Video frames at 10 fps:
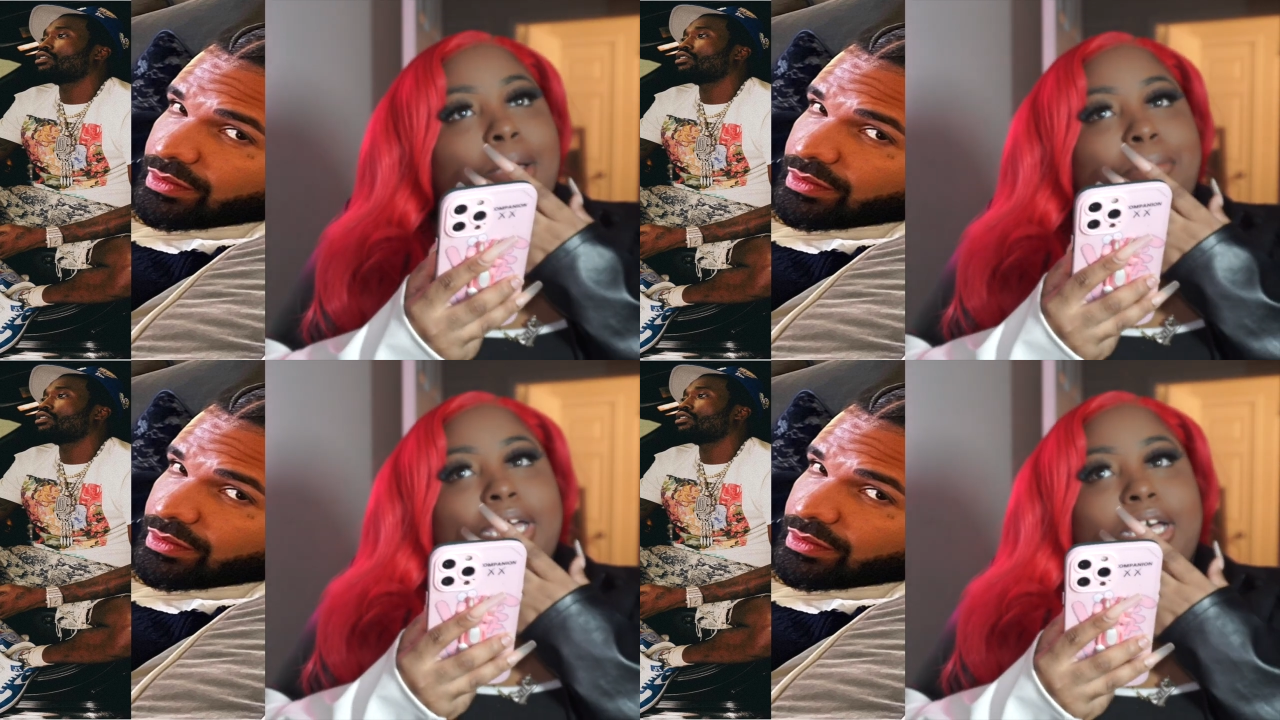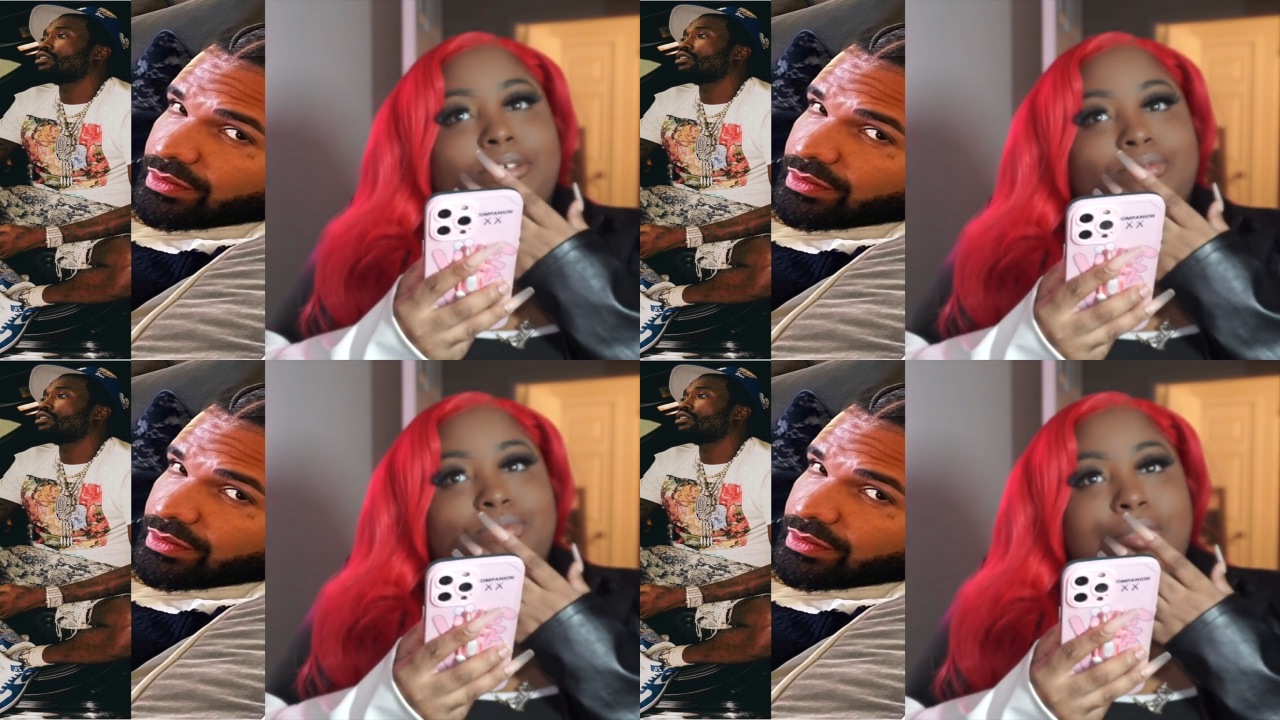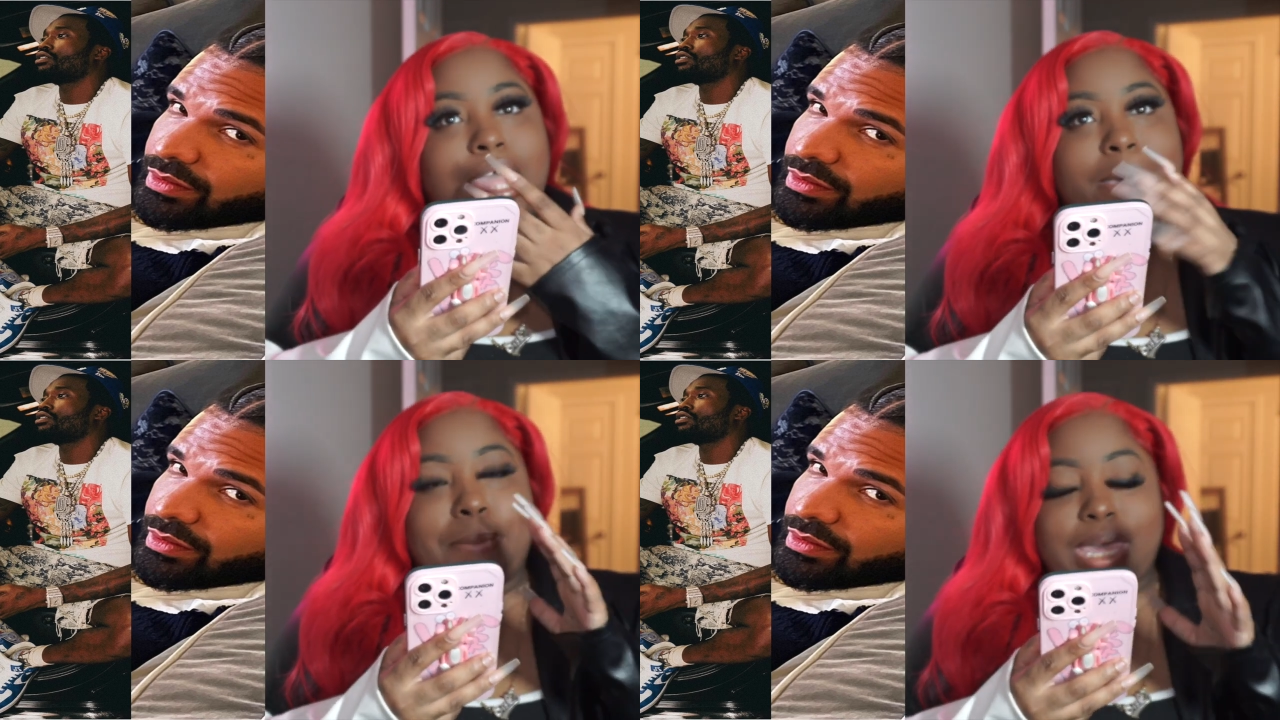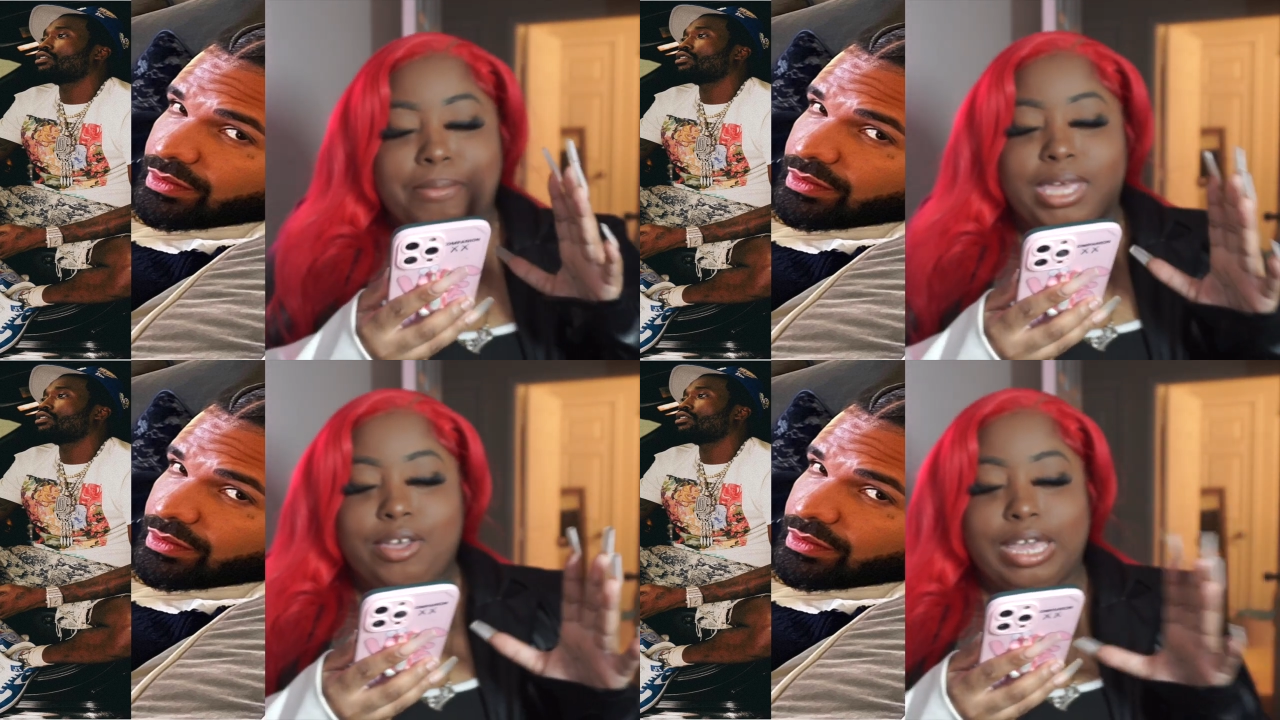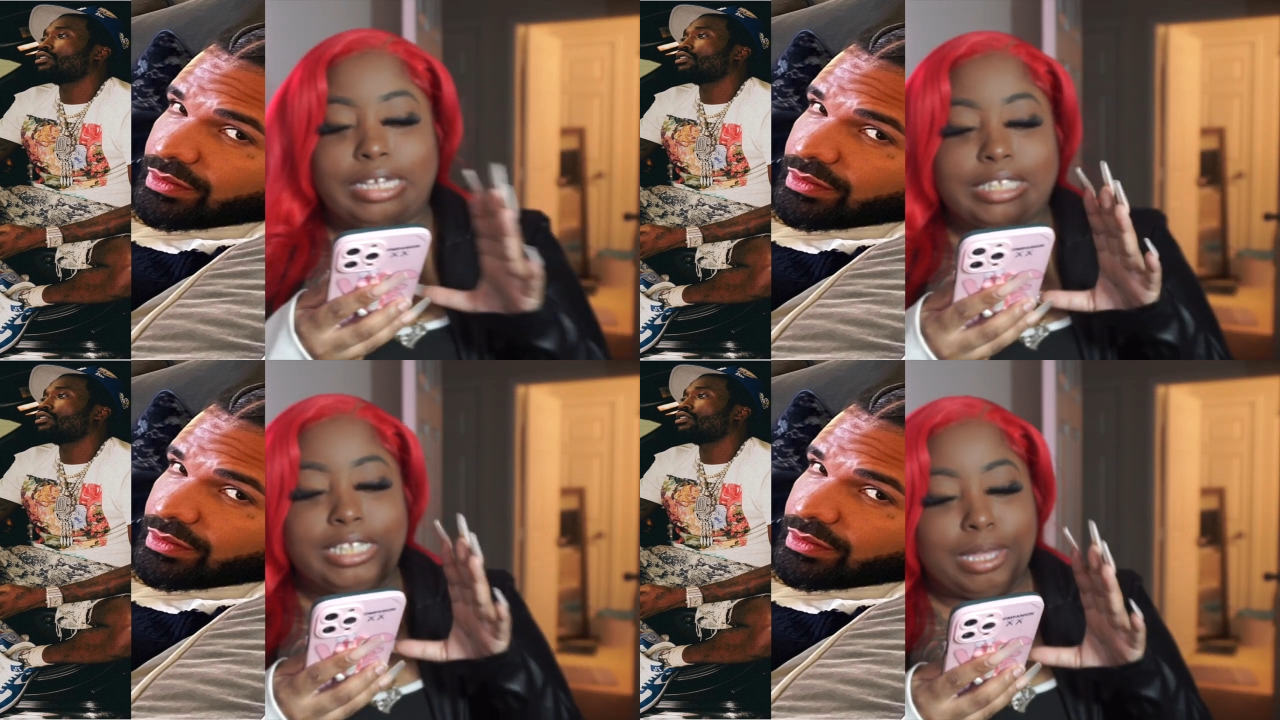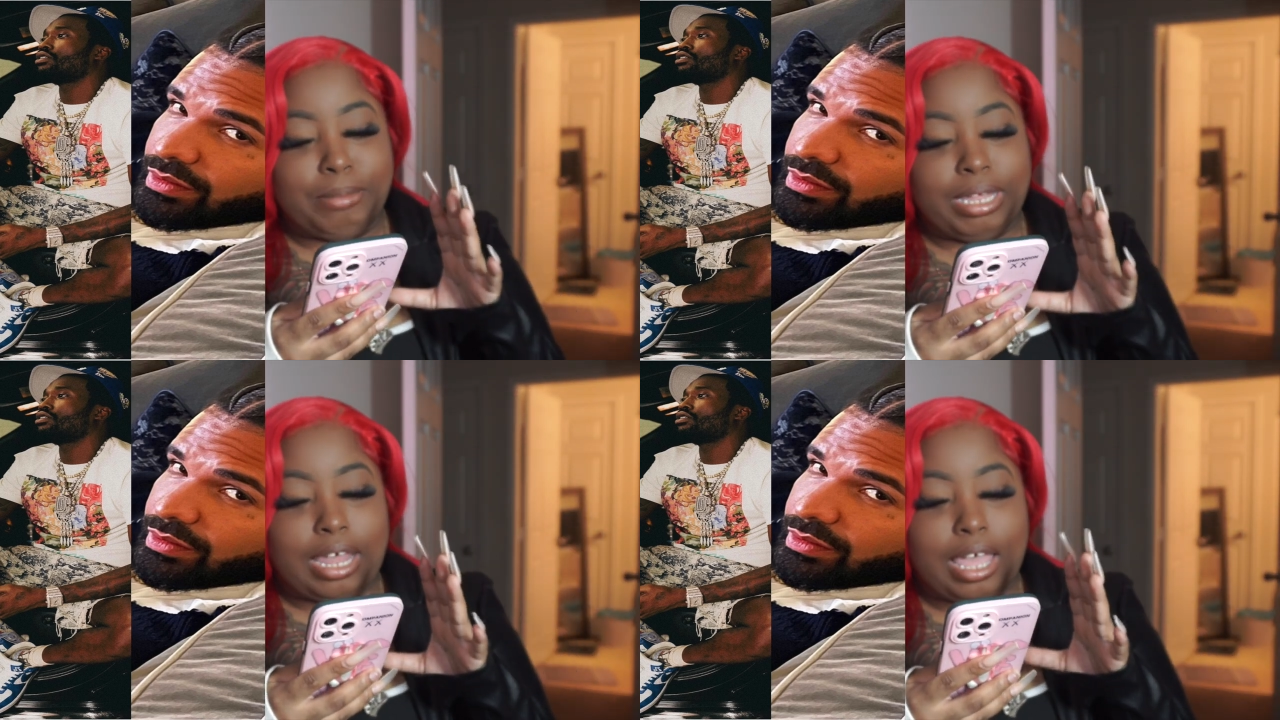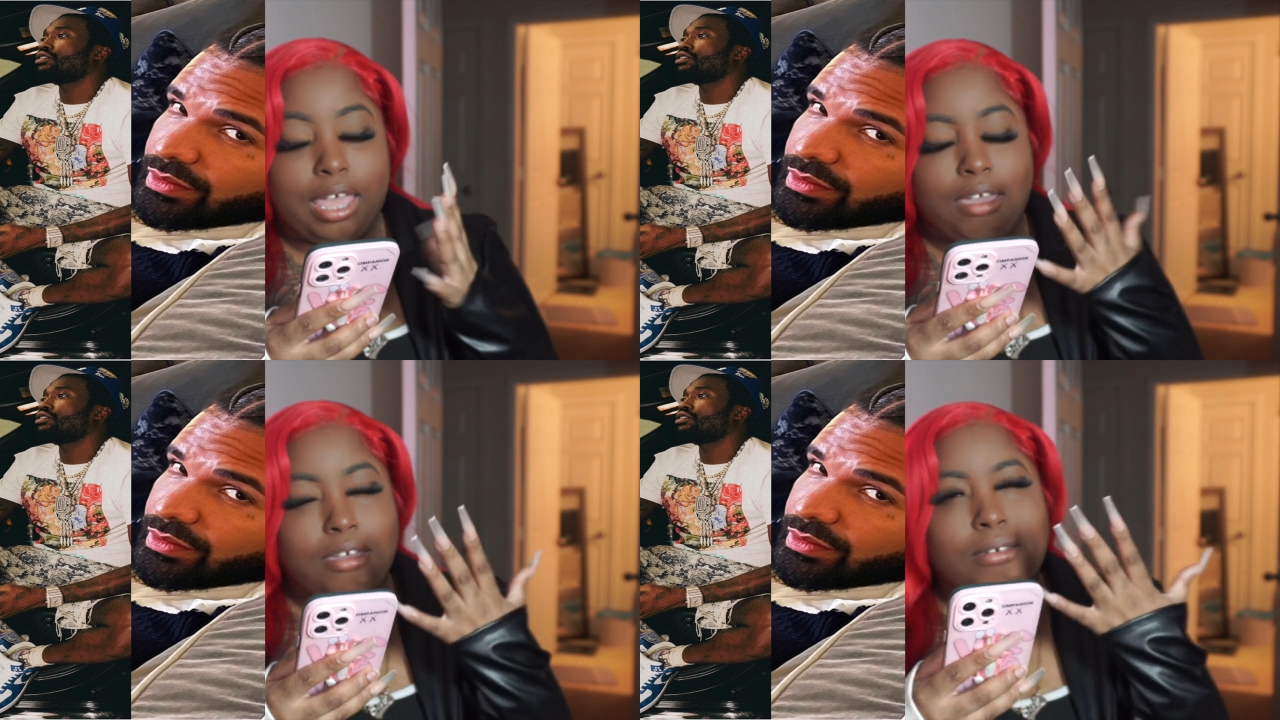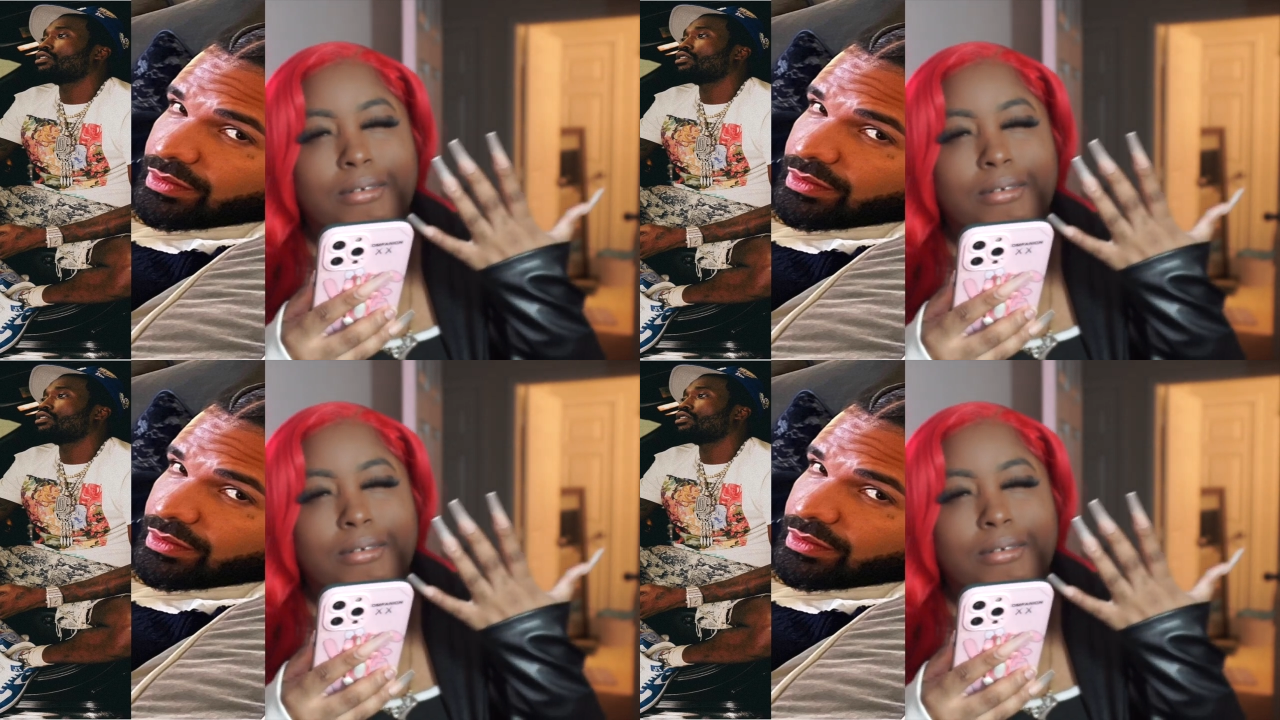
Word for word: But Meek Mill, he just give me like